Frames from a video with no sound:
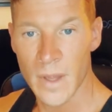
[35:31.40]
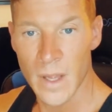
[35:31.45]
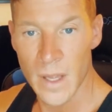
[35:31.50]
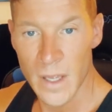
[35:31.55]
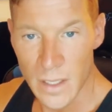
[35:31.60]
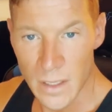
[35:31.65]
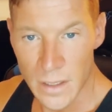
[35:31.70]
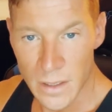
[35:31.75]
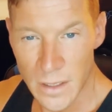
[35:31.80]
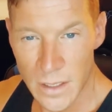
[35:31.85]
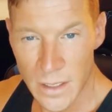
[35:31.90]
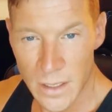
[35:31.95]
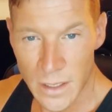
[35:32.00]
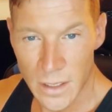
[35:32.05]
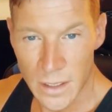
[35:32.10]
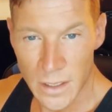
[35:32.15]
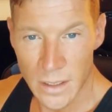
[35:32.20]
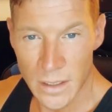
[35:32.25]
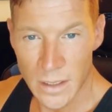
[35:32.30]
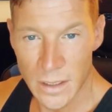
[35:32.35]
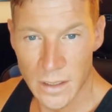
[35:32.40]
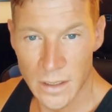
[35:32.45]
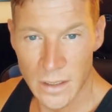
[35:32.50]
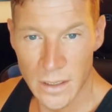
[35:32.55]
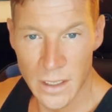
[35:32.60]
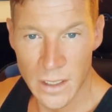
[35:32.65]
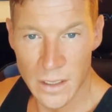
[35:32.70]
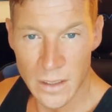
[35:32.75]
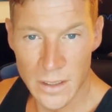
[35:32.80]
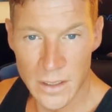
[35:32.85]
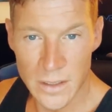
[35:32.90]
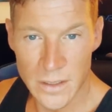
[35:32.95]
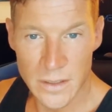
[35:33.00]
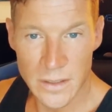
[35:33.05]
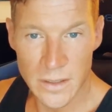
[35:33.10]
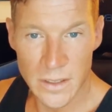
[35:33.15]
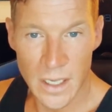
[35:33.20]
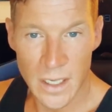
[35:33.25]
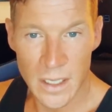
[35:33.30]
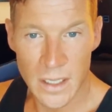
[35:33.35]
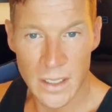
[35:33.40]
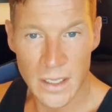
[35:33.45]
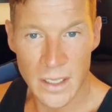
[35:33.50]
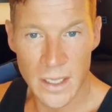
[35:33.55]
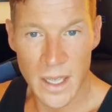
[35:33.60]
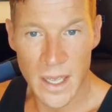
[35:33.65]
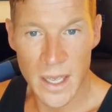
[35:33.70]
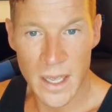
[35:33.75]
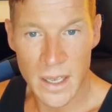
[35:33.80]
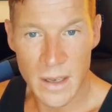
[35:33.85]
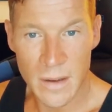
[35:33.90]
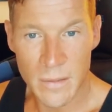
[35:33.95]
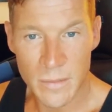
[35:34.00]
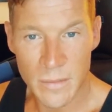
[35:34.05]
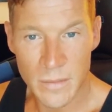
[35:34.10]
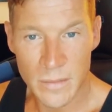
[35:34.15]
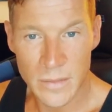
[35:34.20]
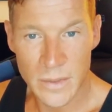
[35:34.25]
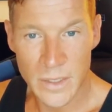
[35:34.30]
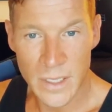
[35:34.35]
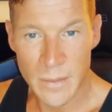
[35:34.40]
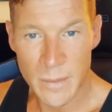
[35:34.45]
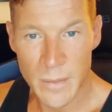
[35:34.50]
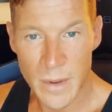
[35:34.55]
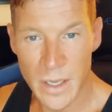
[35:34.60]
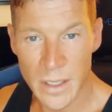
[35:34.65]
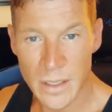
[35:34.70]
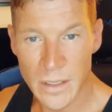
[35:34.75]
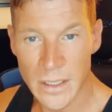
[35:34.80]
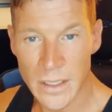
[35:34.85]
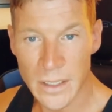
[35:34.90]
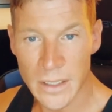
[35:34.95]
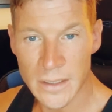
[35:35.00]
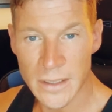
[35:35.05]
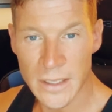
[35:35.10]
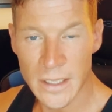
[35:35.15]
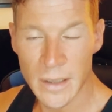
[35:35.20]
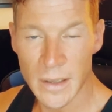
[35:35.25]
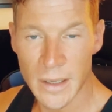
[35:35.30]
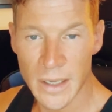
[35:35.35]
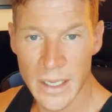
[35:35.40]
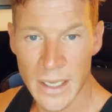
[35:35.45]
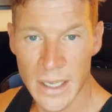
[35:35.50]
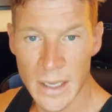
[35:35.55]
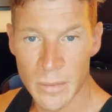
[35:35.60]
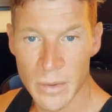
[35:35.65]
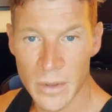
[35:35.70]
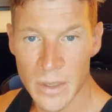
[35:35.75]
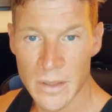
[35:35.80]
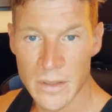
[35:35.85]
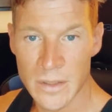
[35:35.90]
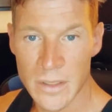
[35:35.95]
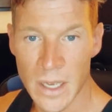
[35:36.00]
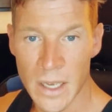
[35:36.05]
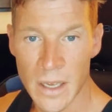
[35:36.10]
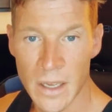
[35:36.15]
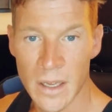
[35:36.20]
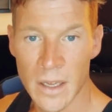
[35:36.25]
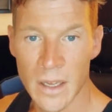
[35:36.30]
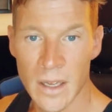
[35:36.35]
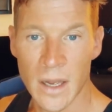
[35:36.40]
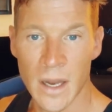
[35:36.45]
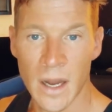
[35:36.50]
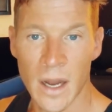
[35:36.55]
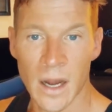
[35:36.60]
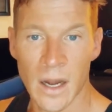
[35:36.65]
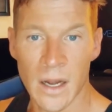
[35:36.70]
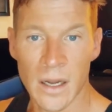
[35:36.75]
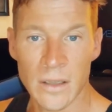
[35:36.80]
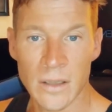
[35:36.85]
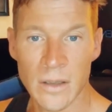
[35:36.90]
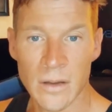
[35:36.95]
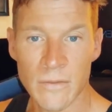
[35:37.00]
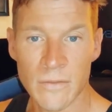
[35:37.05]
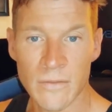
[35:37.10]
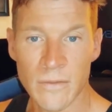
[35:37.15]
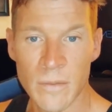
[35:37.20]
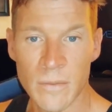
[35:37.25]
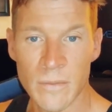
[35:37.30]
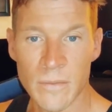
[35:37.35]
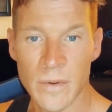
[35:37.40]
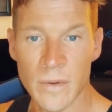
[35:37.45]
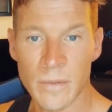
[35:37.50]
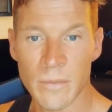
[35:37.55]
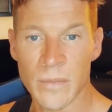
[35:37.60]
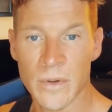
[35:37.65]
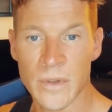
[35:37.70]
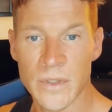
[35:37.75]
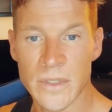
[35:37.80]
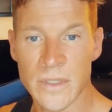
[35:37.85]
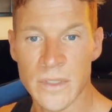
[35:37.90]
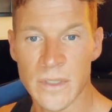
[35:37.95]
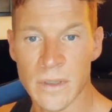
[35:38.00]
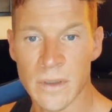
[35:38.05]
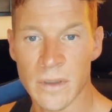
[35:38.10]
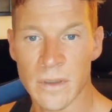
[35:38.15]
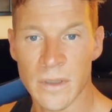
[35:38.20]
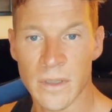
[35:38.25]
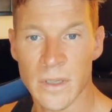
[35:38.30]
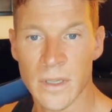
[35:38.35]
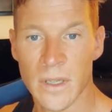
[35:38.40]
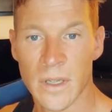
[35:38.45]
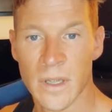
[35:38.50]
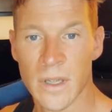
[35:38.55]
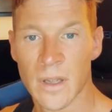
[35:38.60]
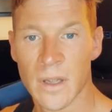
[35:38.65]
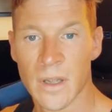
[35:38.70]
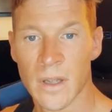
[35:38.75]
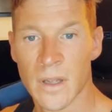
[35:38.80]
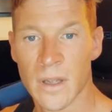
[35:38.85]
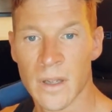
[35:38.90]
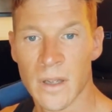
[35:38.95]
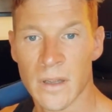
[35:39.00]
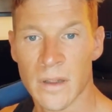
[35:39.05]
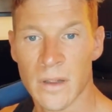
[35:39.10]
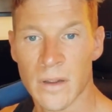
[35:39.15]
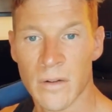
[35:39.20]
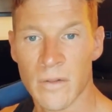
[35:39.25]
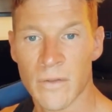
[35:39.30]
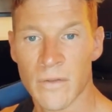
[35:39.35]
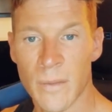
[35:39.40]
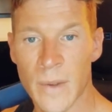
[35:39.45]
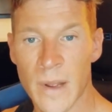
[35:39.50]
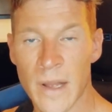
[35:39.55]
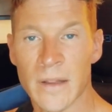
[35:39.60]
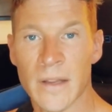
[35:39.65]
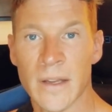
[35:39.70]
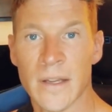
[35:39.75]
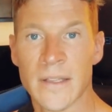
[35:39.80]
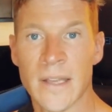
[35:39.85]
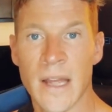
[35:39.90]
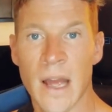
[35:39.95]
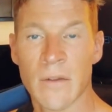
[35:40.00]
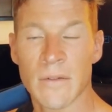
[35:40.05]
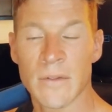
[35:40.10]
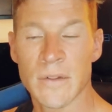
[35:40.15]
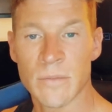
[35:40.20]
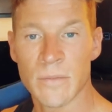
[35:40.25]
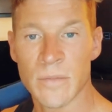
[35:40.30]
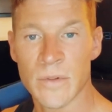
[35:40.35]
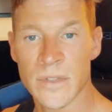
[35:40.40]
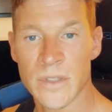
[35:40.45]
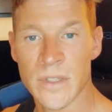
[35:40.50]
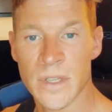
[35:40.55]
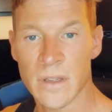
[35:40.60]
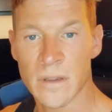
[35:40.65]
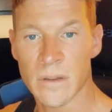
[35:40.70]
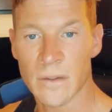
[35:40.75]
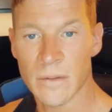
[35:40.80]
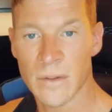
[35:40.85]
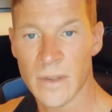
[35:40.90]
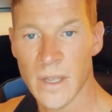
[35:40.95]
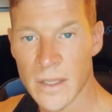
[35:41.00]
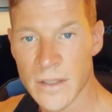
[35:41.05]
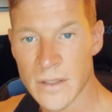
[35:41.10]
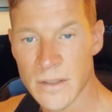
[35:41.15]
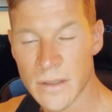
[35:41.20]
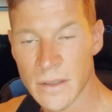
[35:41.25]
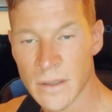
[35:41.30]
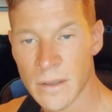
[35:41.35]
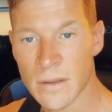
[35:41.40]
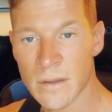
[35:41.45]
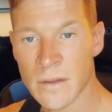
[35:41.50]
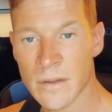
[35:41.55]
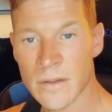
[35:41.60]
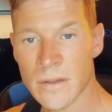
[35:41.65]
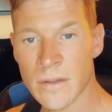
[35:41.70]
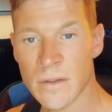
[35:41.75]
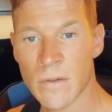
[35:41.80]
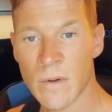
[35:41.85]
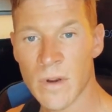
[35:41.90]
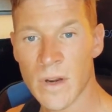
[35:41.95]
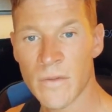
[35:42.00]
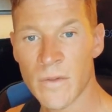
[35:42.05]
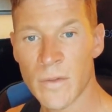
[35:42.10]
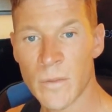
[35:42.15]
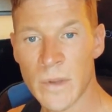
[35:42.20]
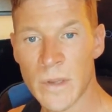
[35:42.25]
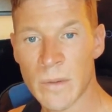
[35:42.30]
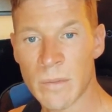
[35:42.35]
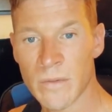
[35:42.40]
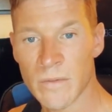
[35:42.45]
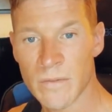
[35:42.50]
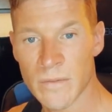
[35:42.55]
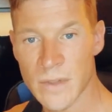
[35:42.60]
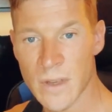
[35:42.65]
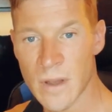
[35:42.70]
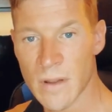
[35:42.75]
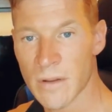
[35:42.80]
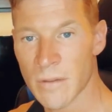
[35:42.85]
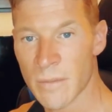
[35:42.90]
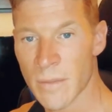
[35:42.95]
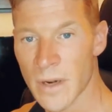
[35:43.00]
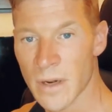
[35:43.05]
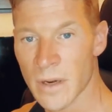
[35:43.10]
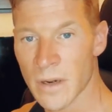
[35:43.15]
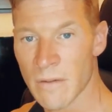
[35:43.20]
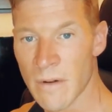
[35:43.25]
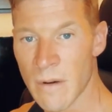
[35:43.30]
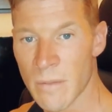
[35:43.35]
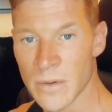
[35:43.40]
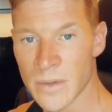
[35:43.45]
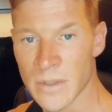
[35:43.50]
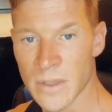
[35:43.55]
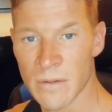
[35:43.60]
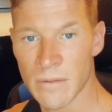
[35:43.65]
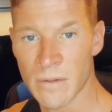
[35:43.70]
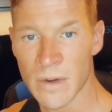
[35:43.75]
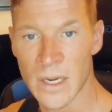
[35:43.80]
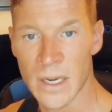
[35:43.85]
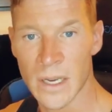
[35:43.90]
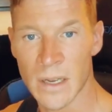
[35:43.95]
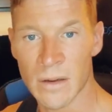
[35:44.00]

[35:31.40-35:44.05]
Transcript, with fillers: Leah Nicholas, I am Lema, ah damn, I can't pronounce that. Uh, hello from Brazil. Hello from L A down to Brazil. We got uh, some, quite a few people from South America represented right now.